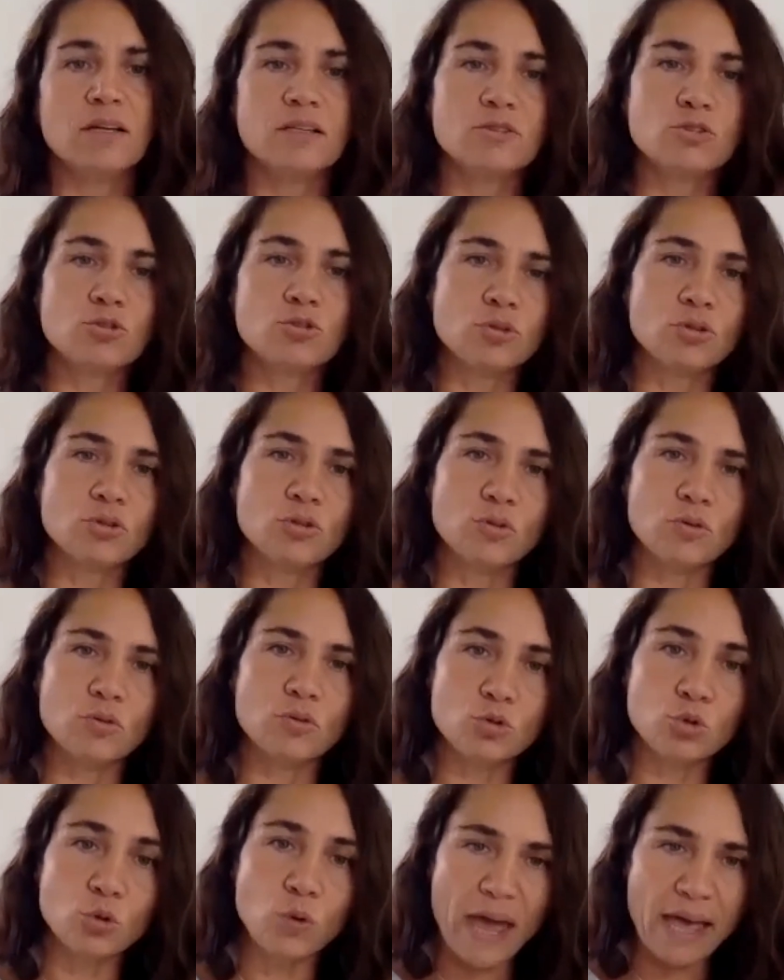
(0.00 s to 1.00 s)
to
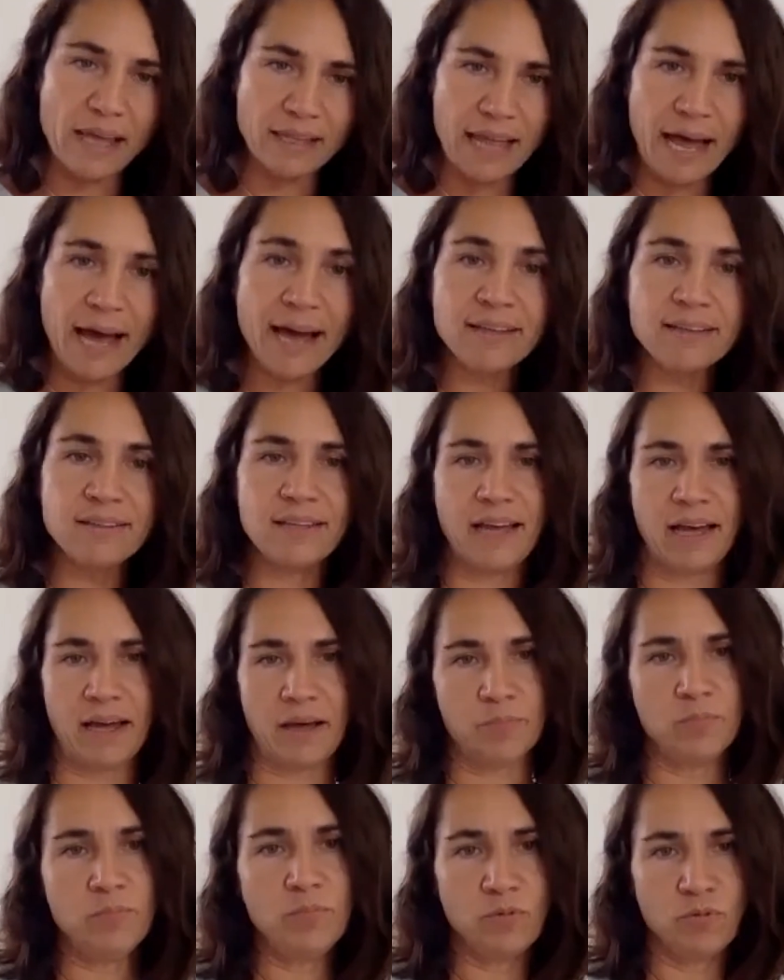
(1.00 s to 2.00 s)
align
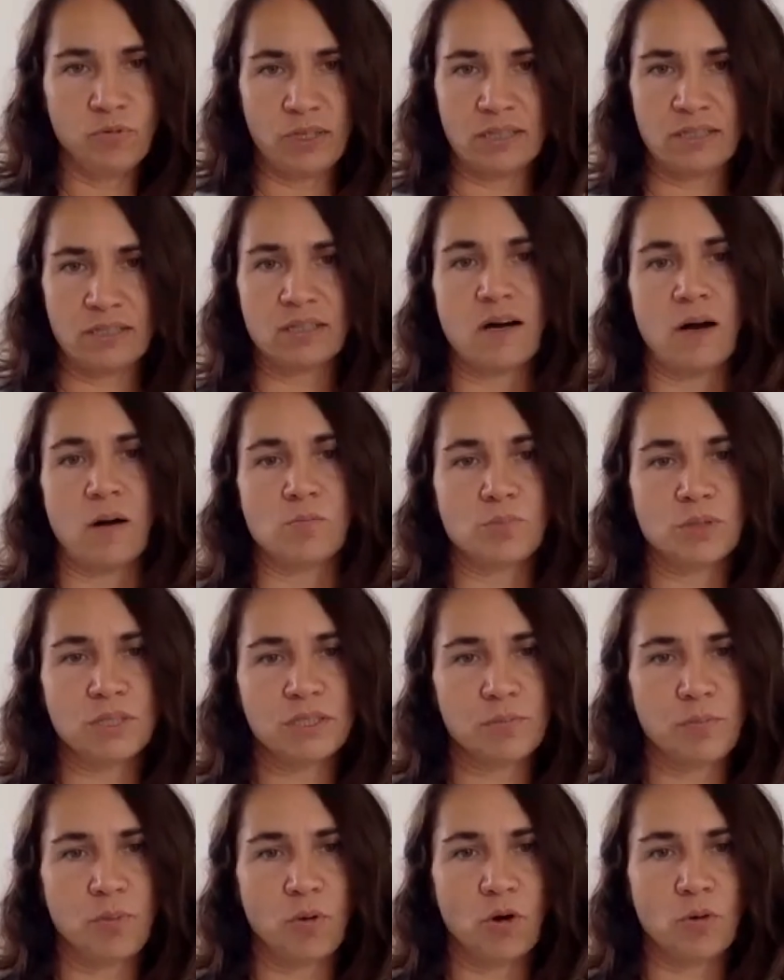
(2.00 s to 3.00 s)
them with the
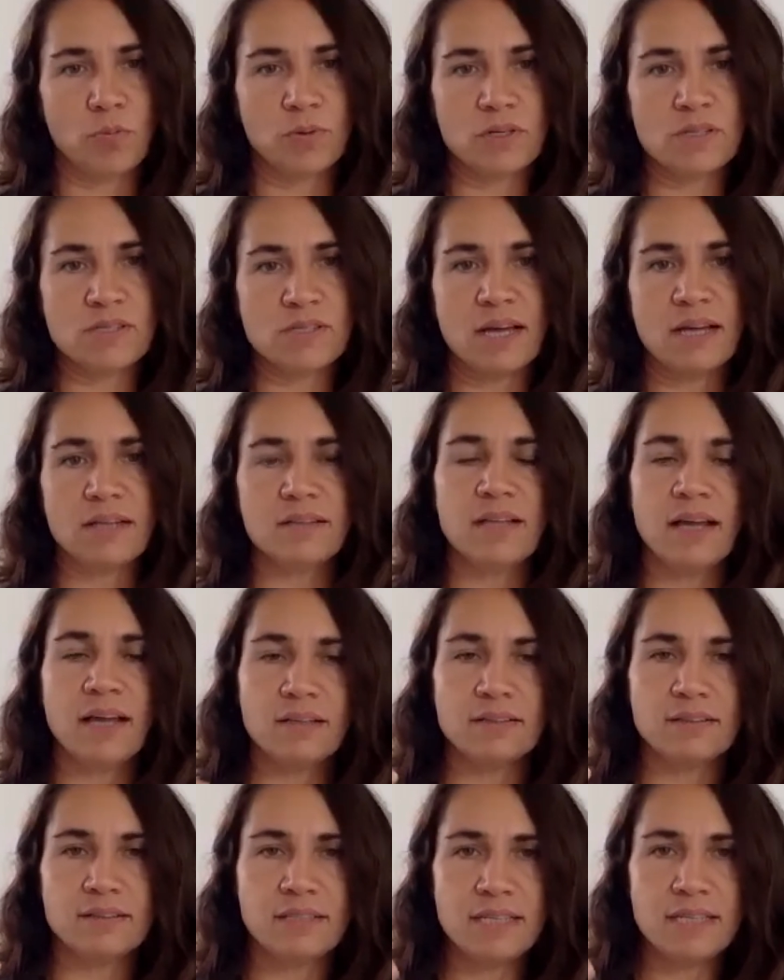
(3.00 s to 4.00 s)
company purpose. And
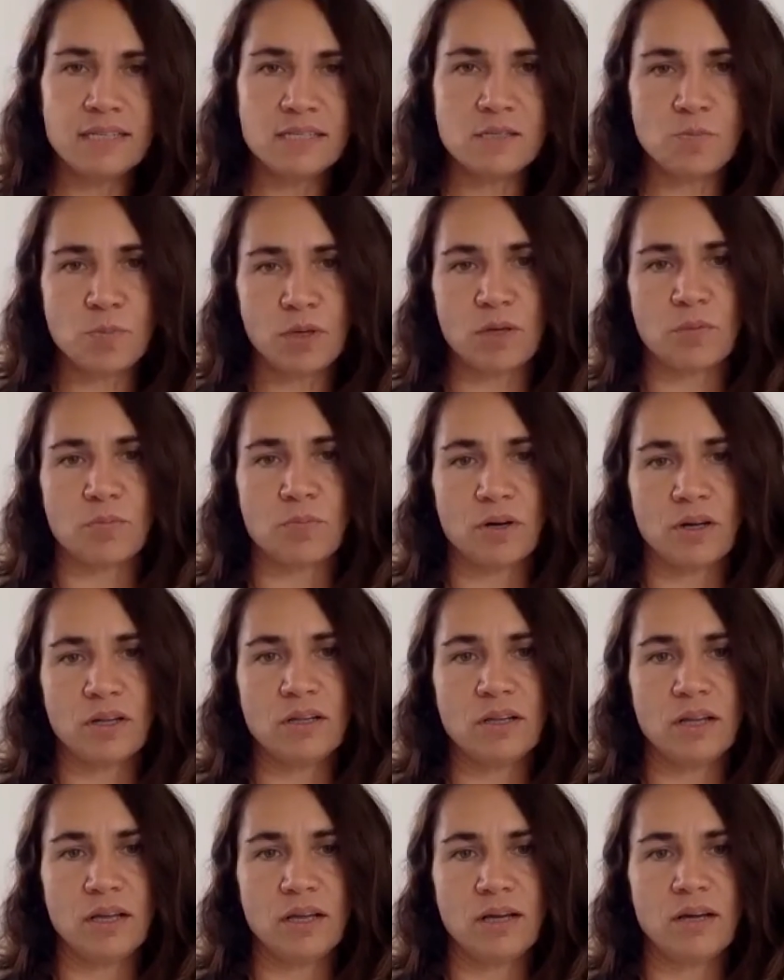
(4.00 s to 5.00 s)
then these
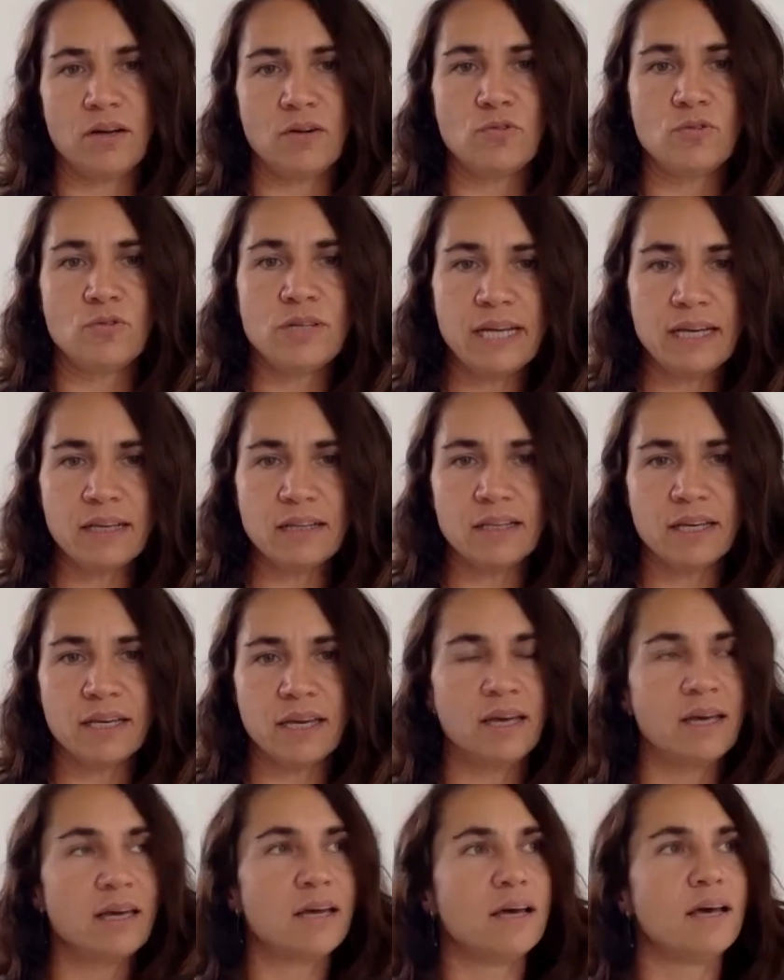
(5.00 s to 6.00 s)
people
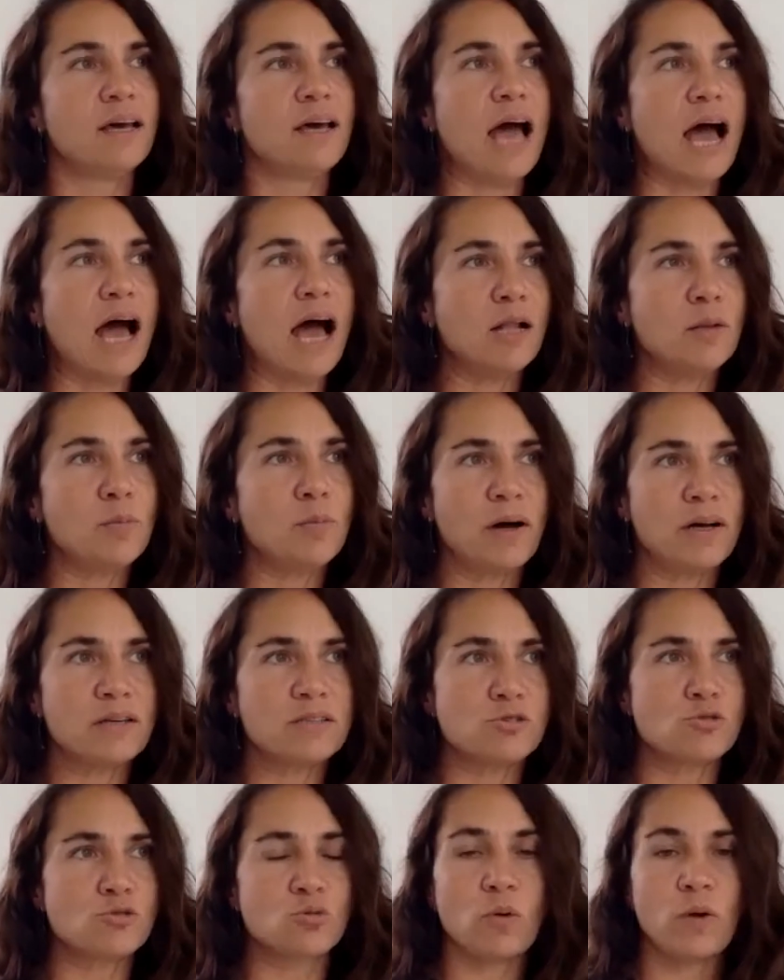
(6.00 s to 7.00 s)
really help
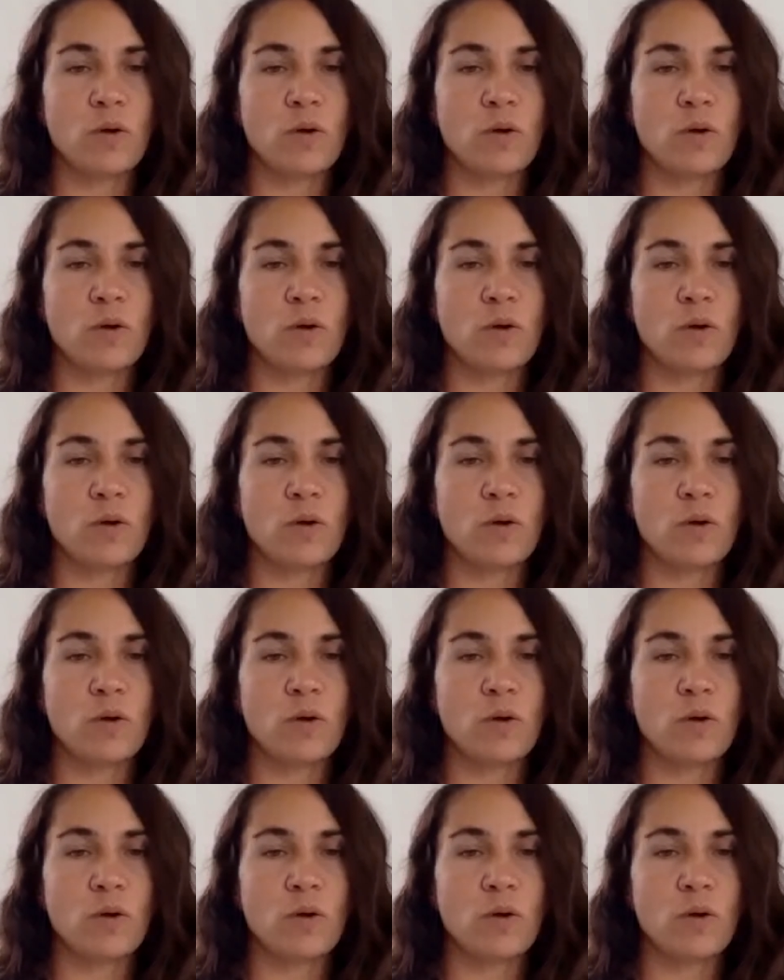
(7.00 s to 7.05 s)
us to